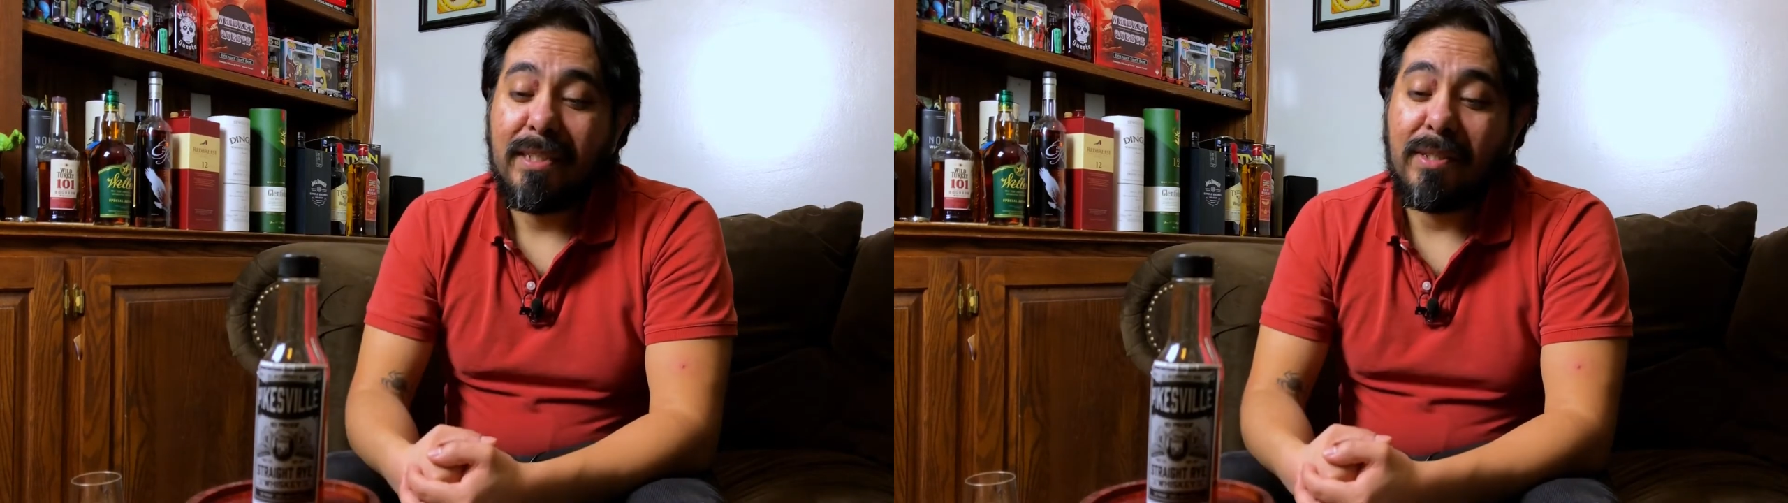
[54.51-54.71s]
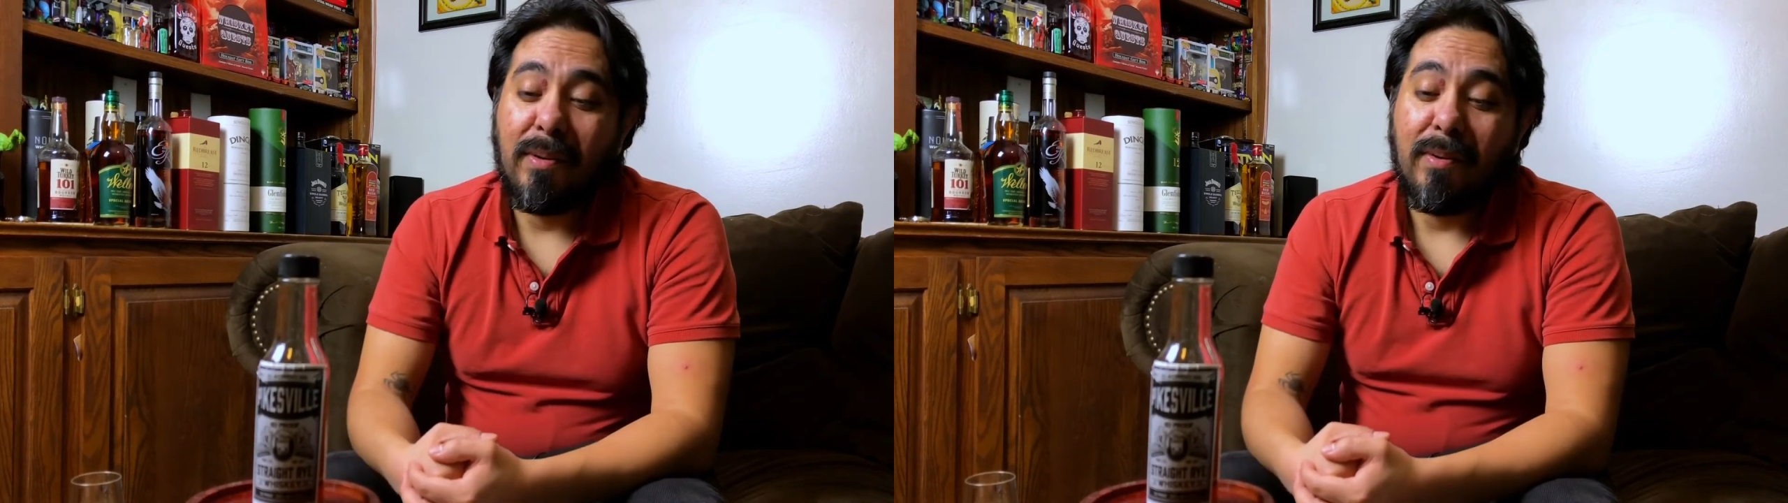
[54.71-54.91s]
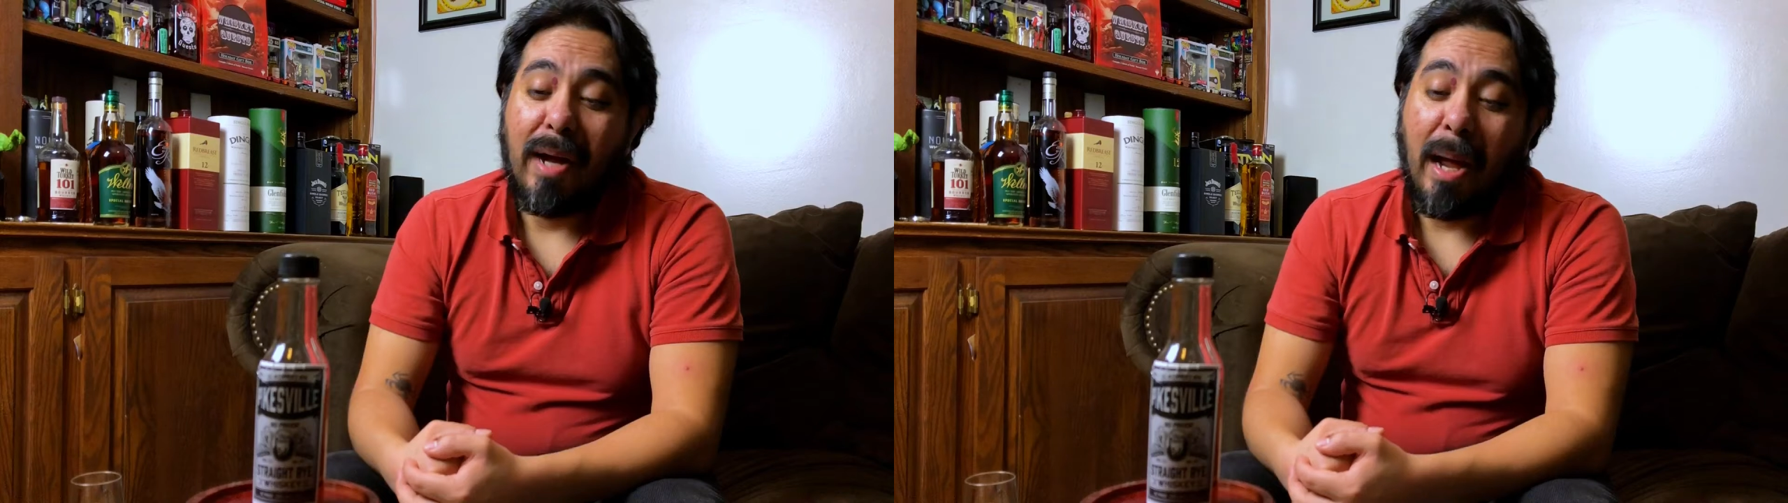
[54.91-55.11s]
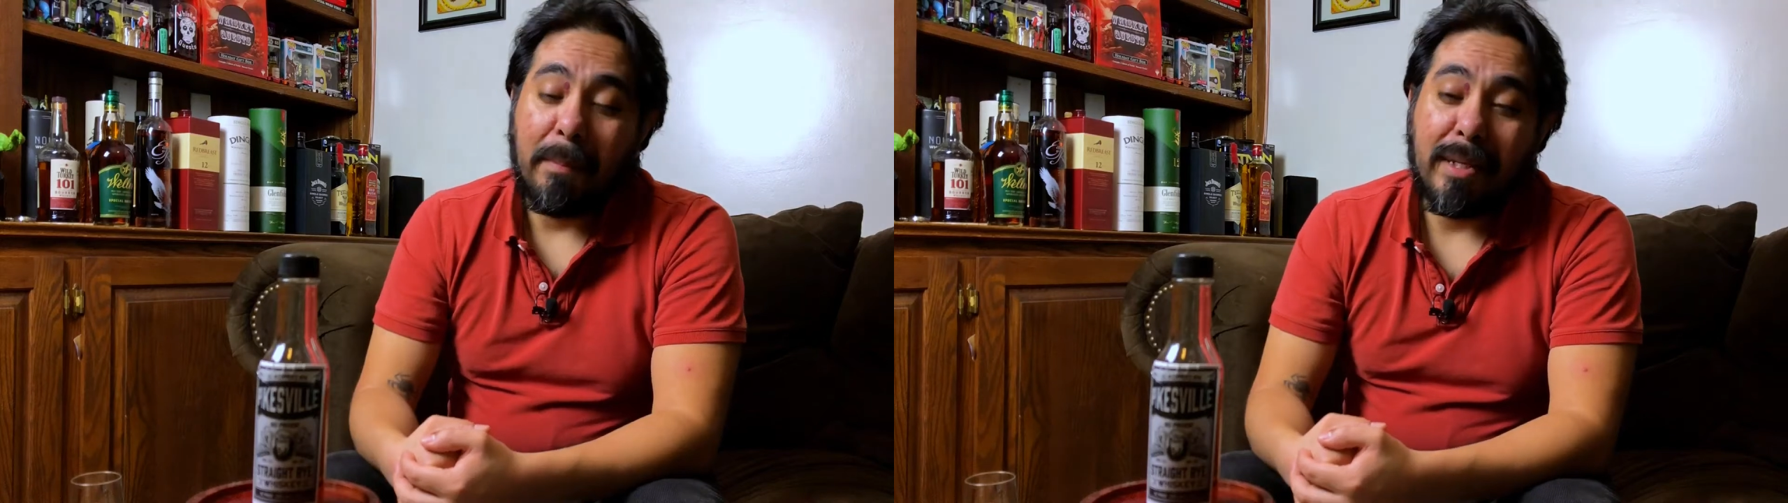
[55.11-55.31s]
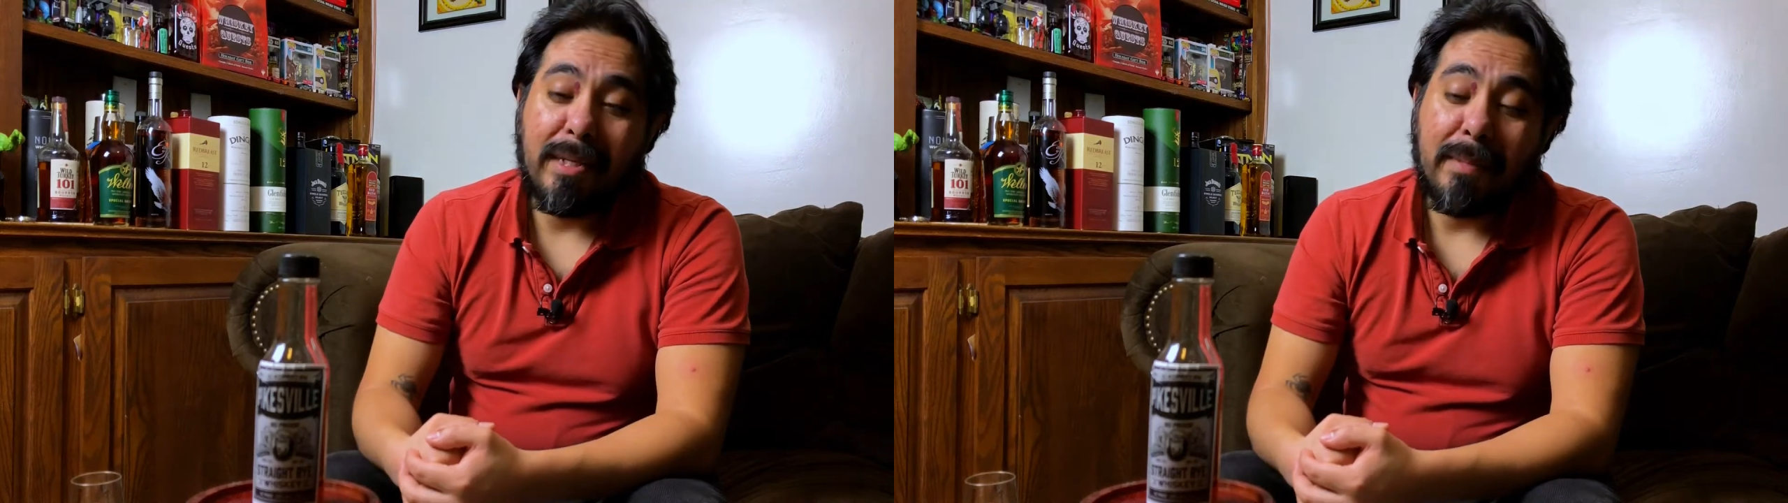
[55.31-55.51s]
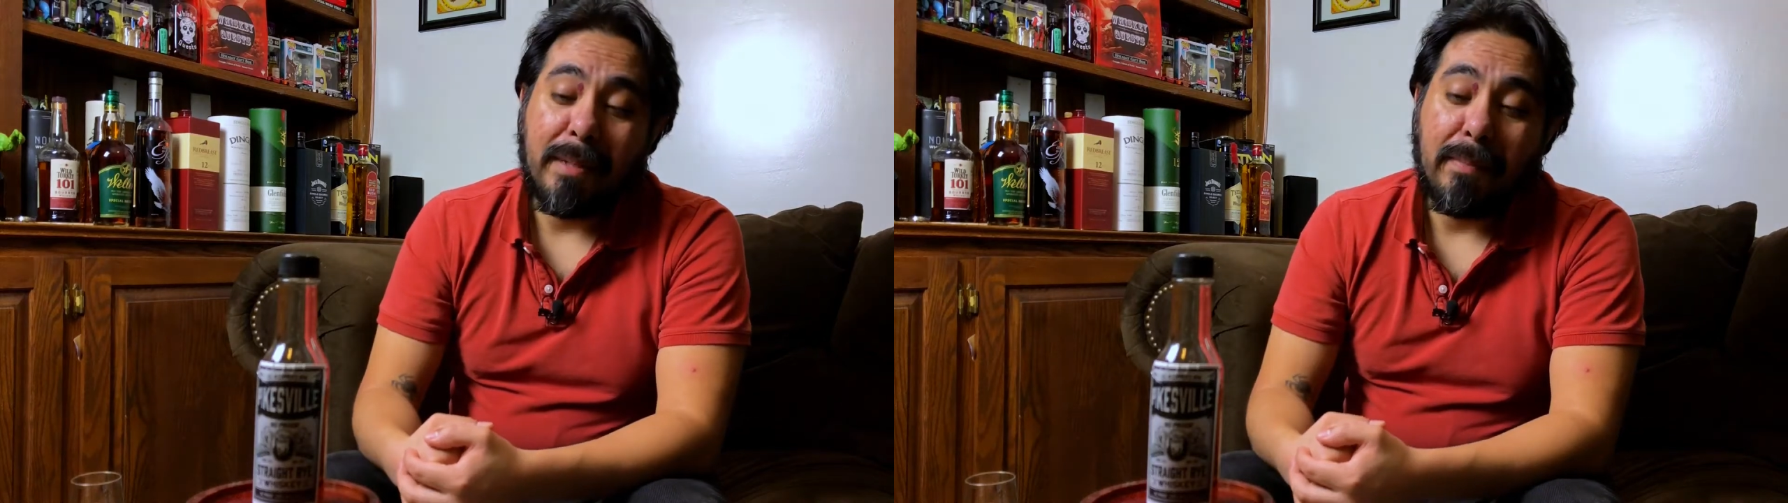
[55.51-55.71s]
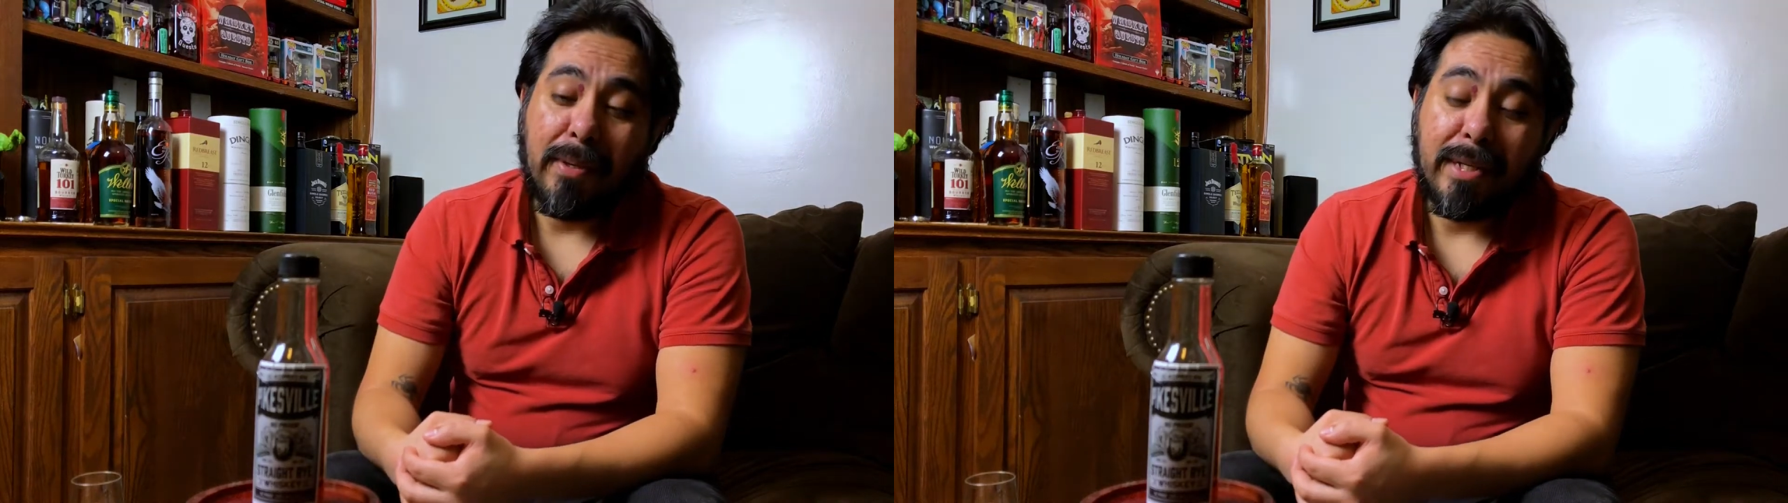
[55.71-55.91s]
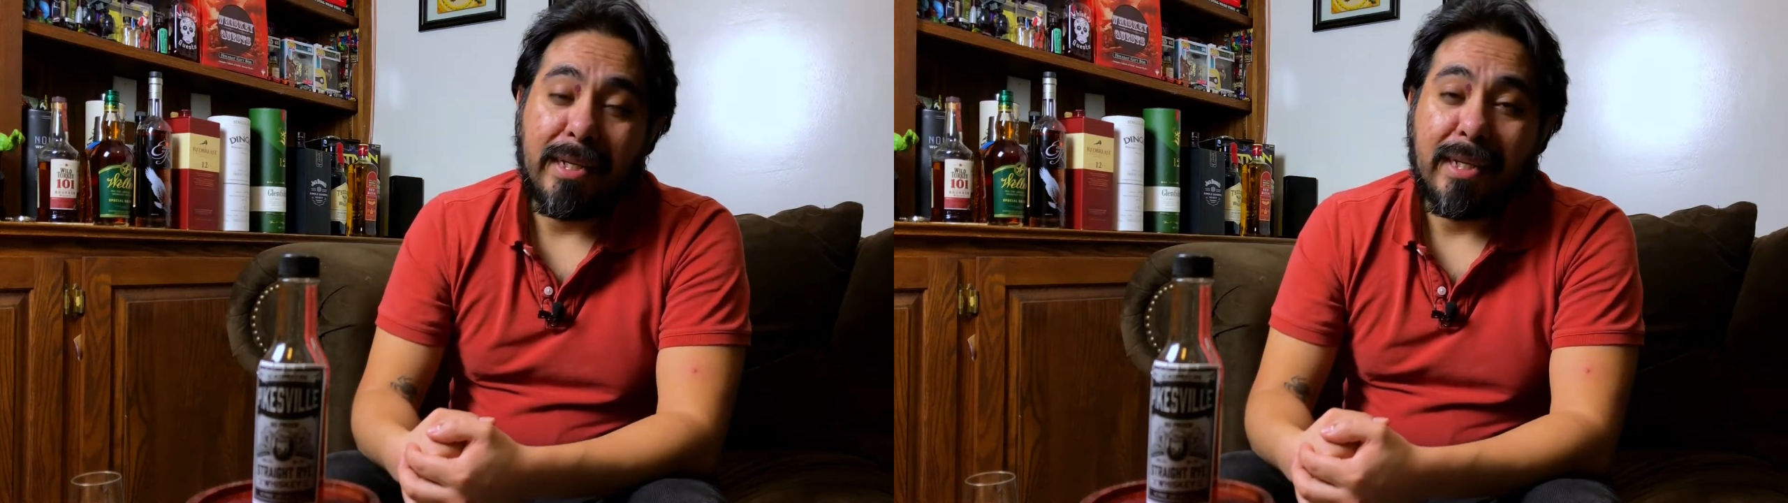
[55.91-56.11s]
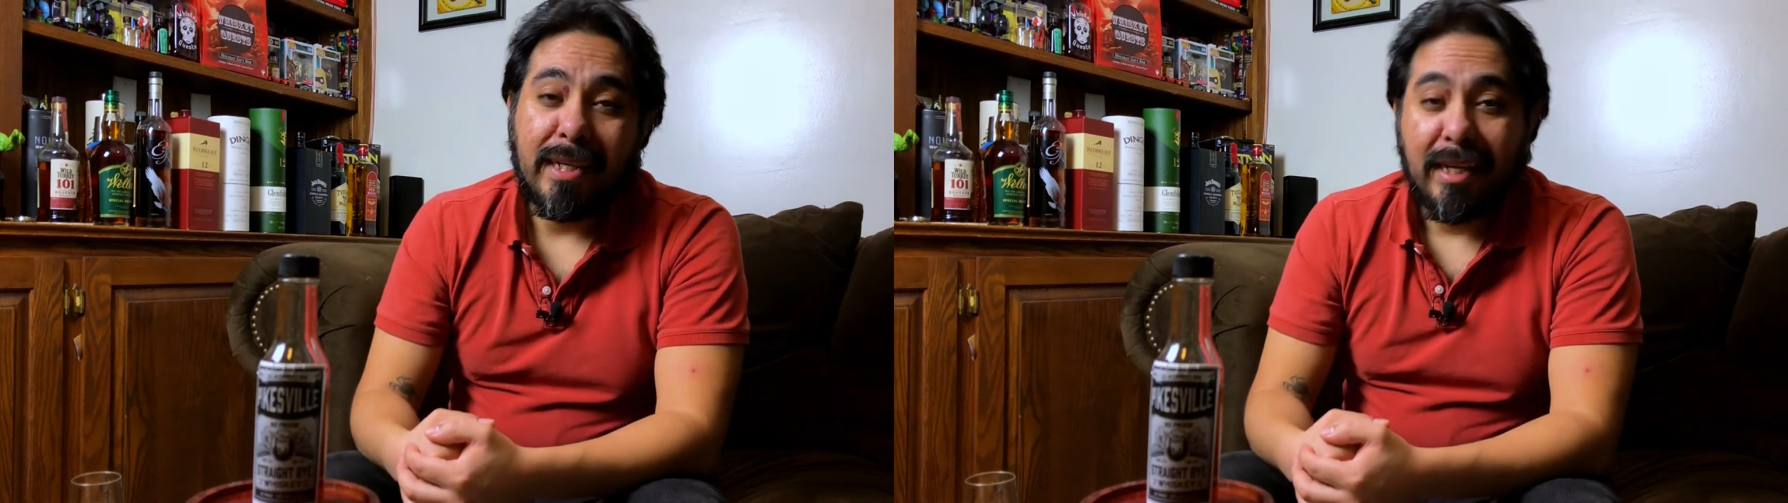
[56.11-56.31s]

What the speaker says: So I'm going to be putting